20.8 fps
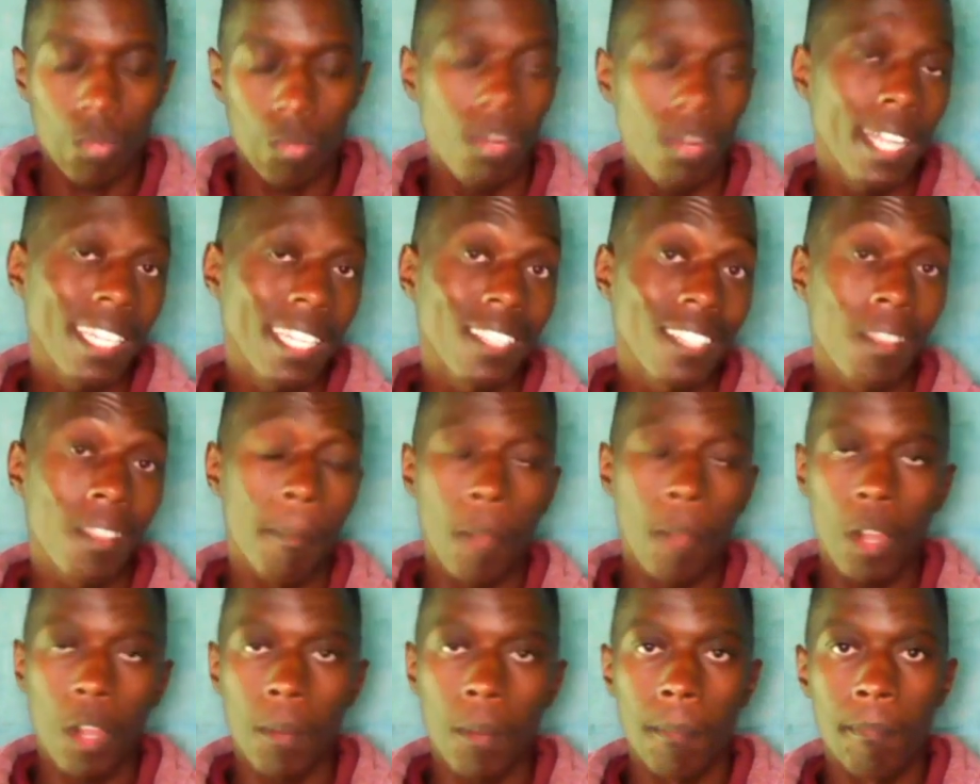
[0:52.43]
just right at the
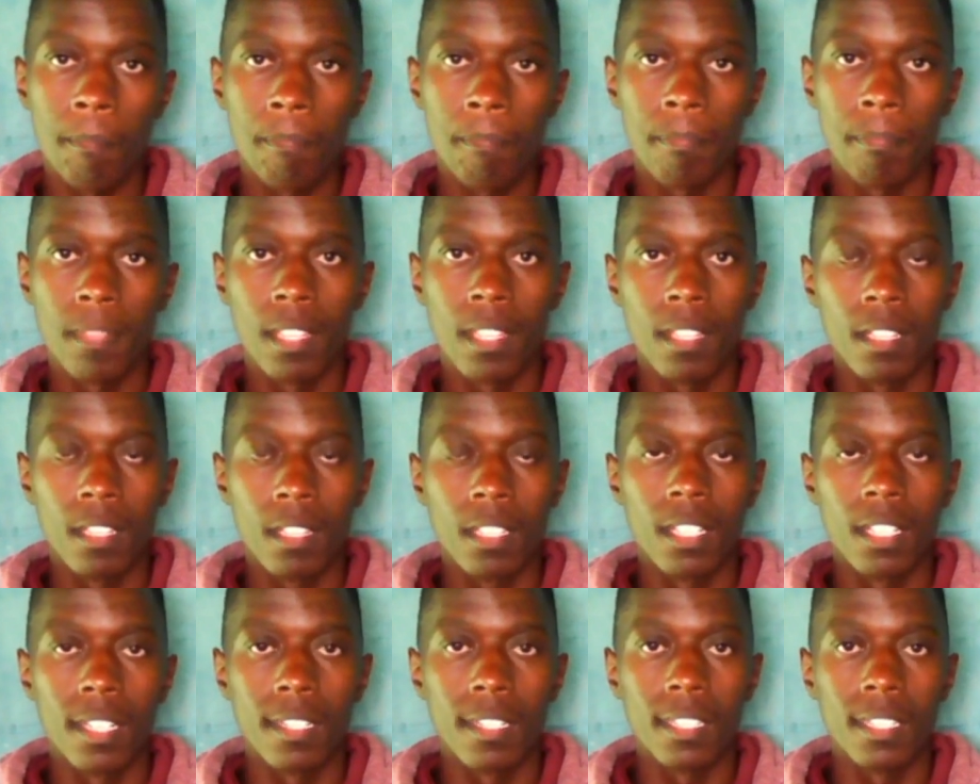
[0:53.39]
bottom.
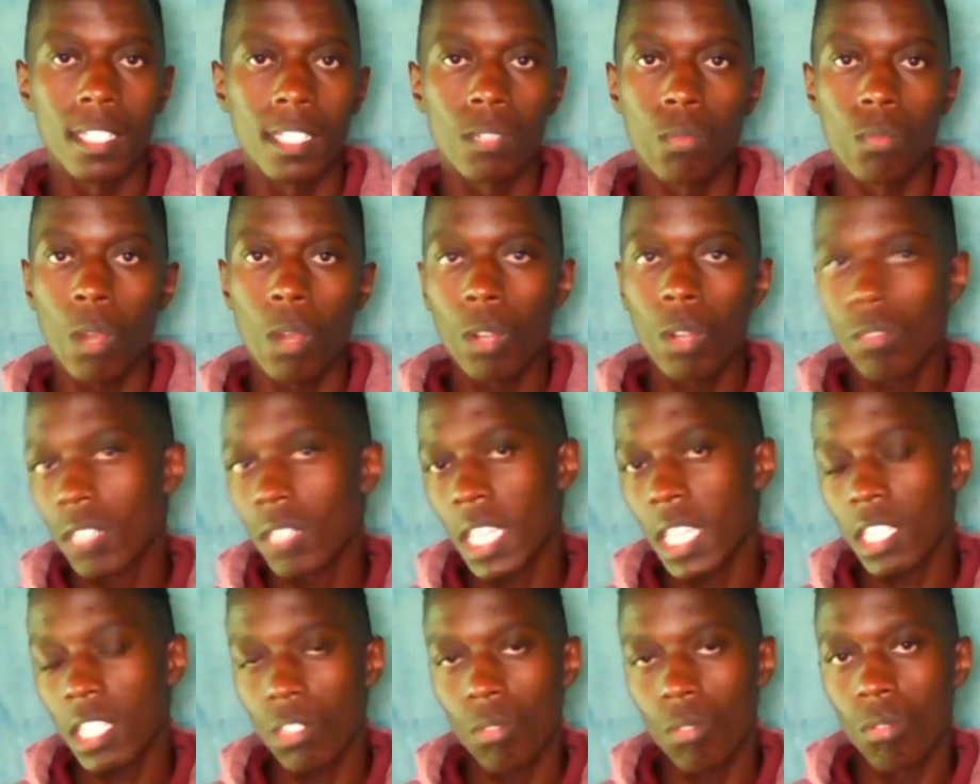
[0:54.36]
It won't
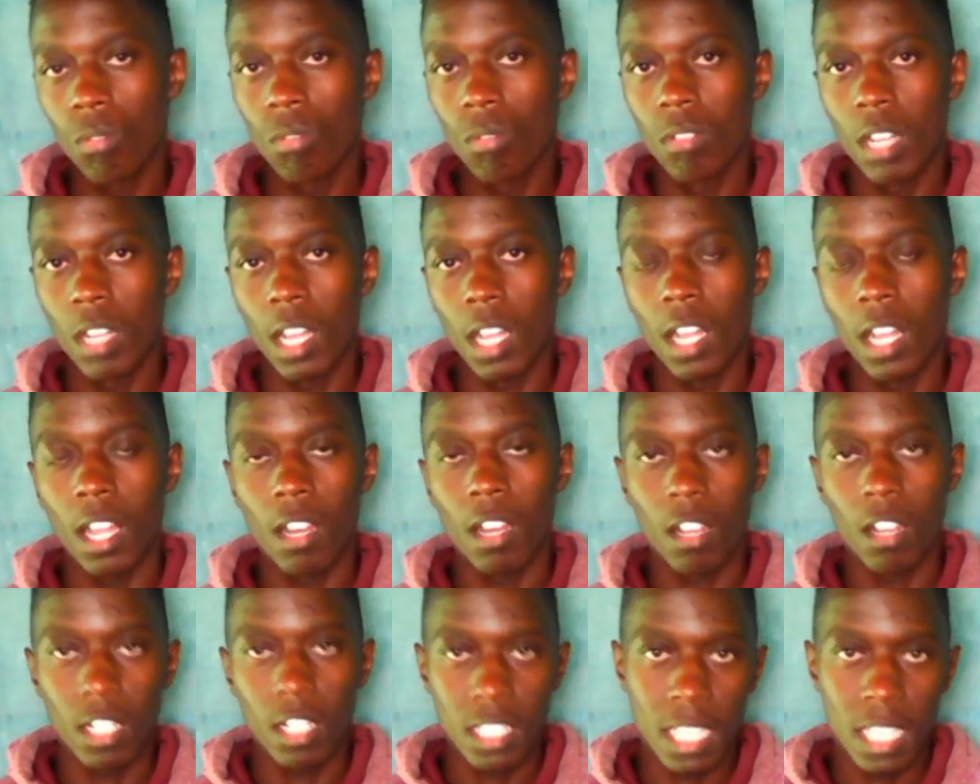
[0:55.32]
take you a
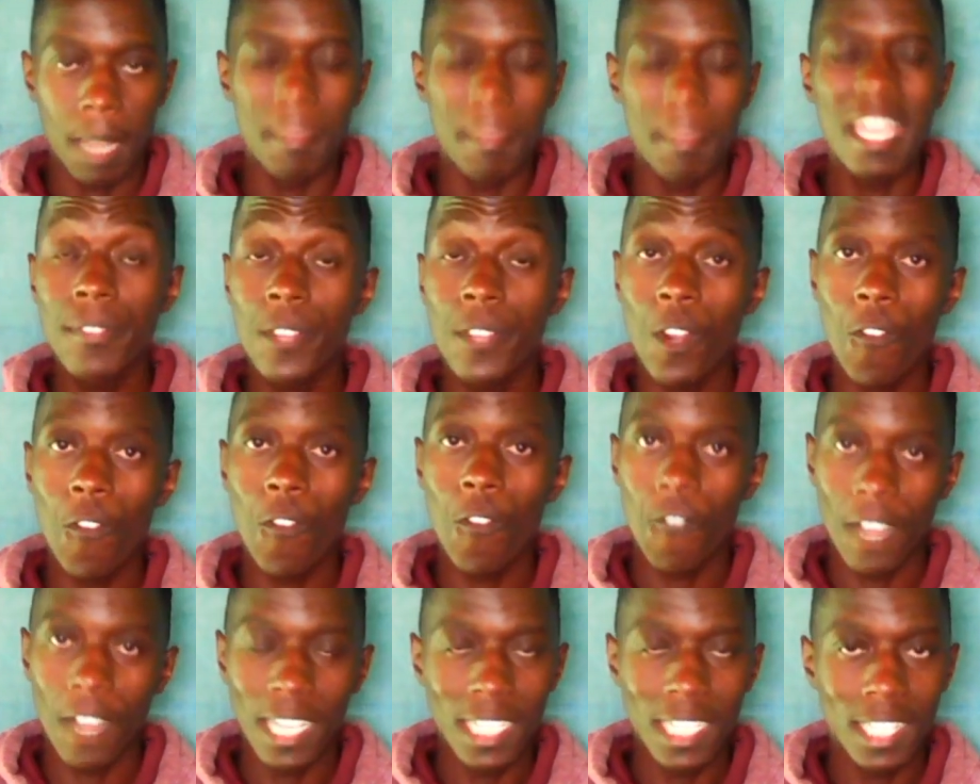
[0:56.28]
long time. If you don't
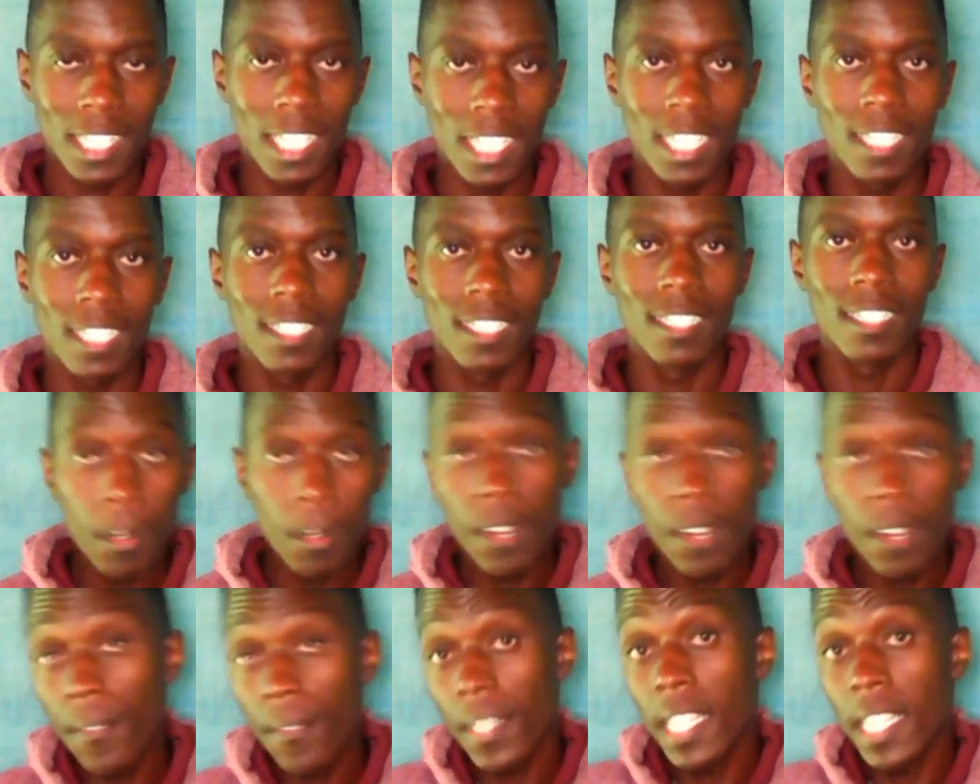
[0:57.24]
find it there, I'll
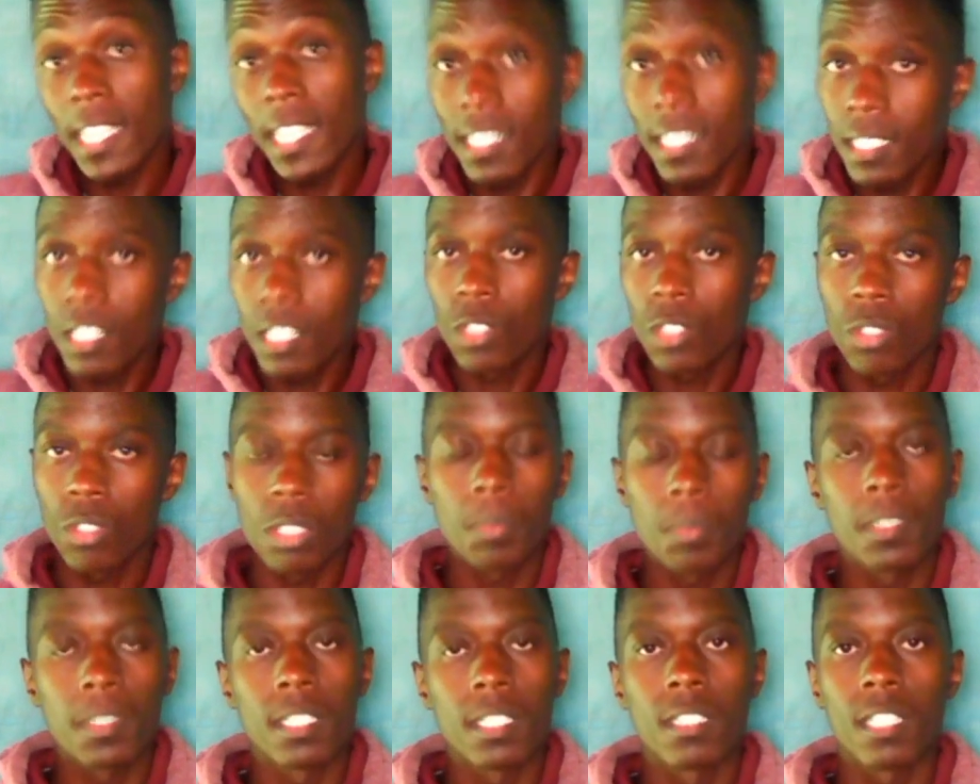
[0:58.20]
put a video in the
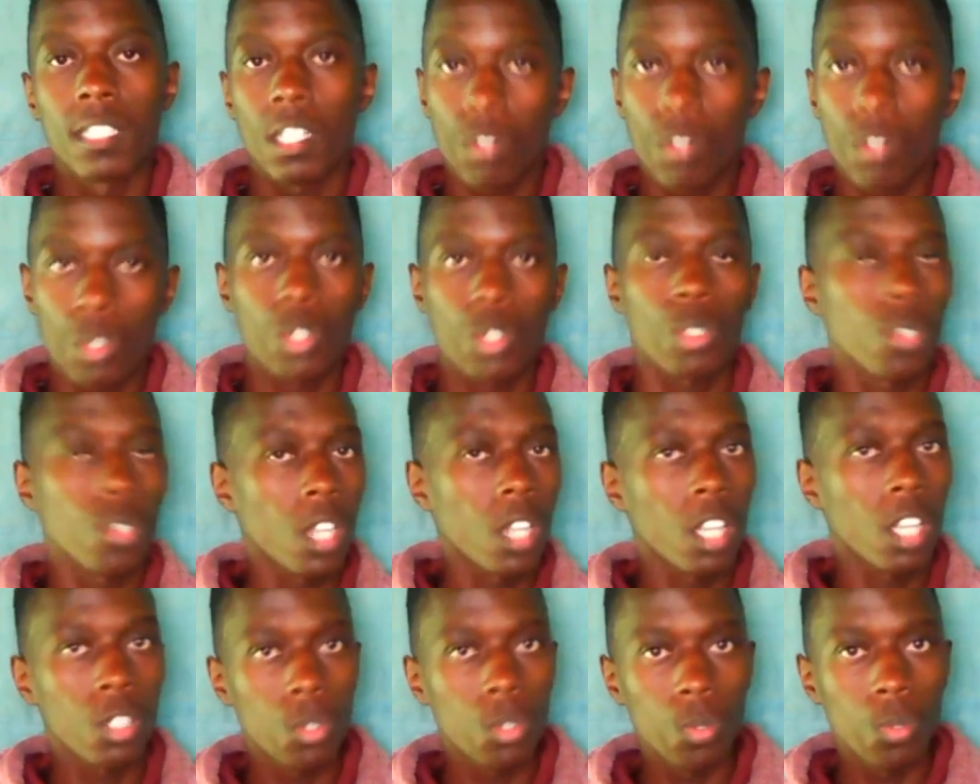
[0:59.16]
description. It will show you
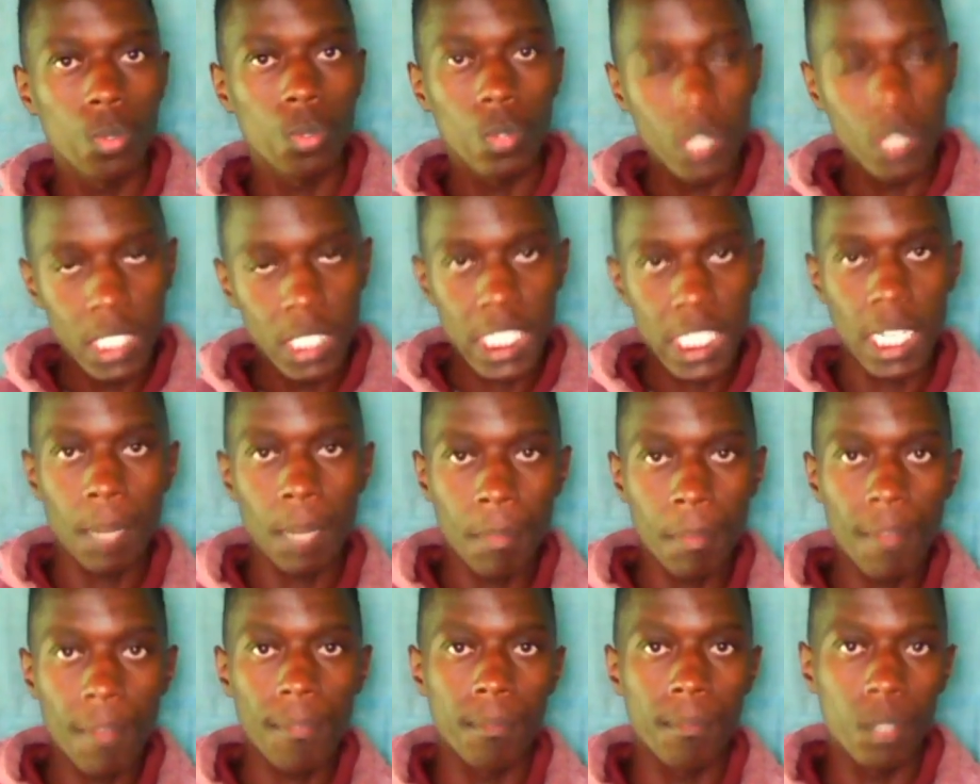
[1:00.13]
how to set up
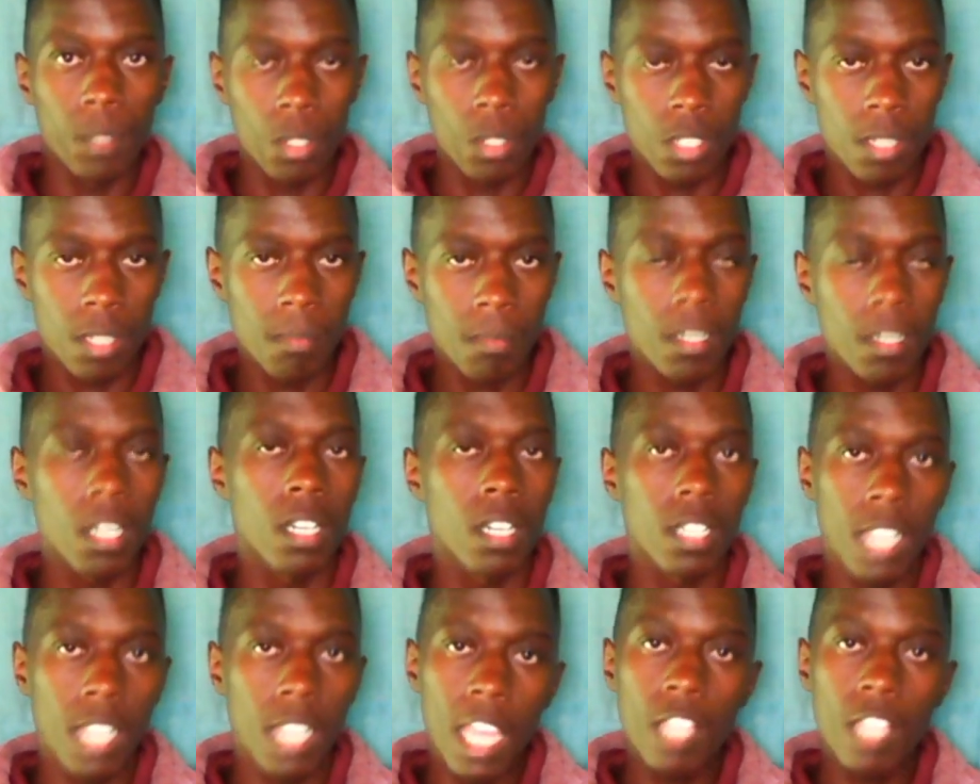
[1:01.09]
your SIM
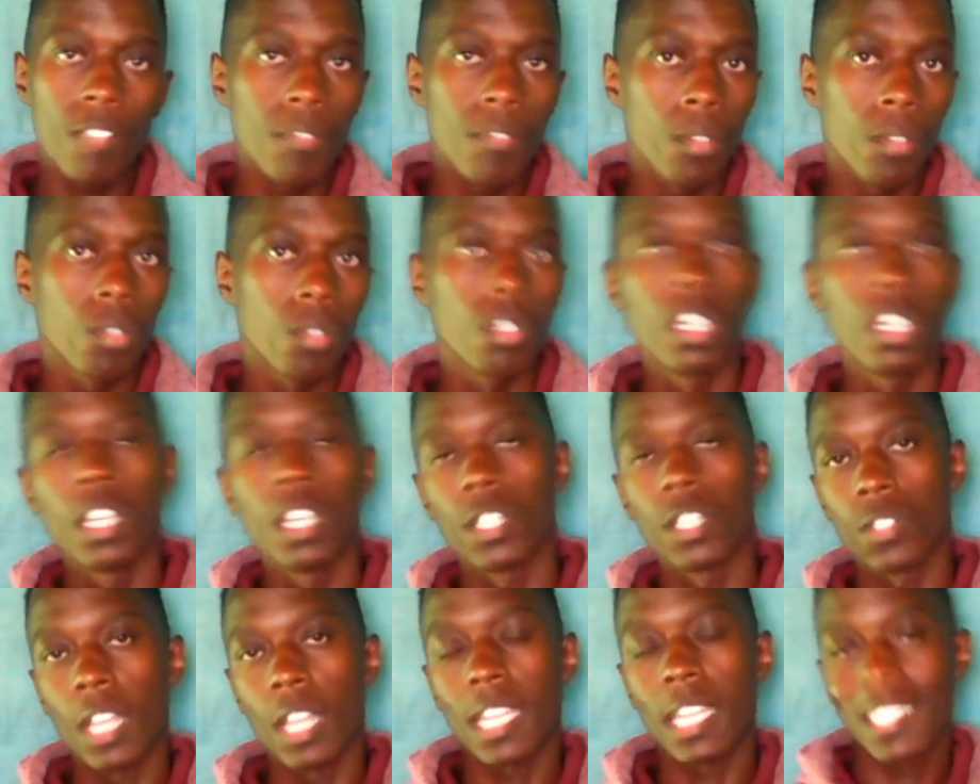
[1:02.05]
card and your phone
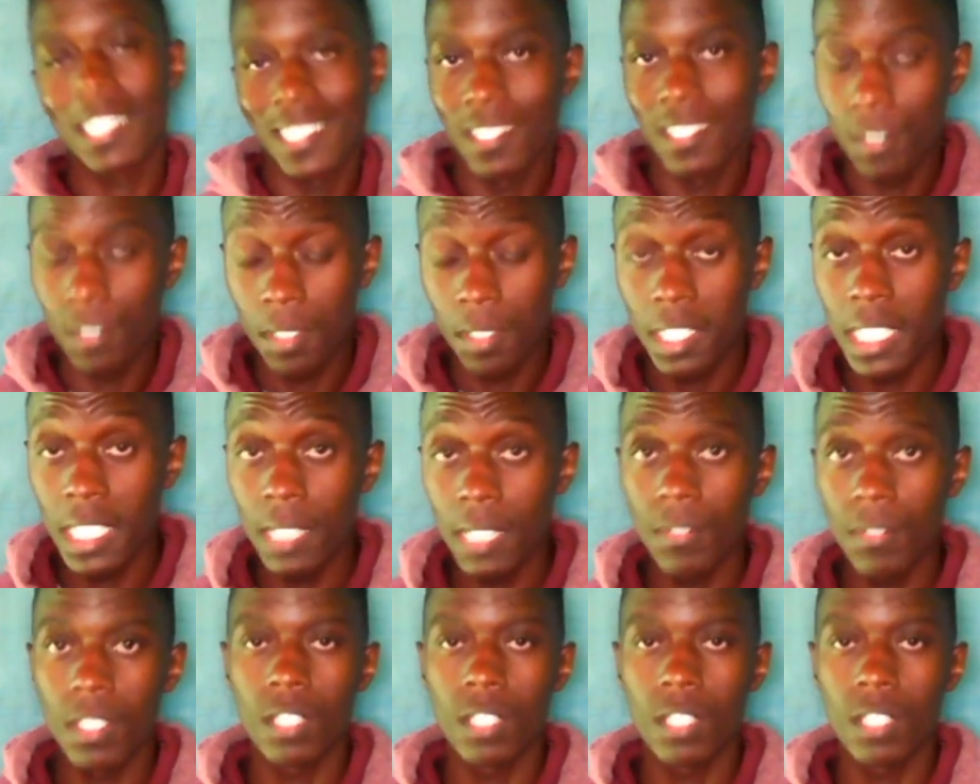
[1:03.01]
to actually read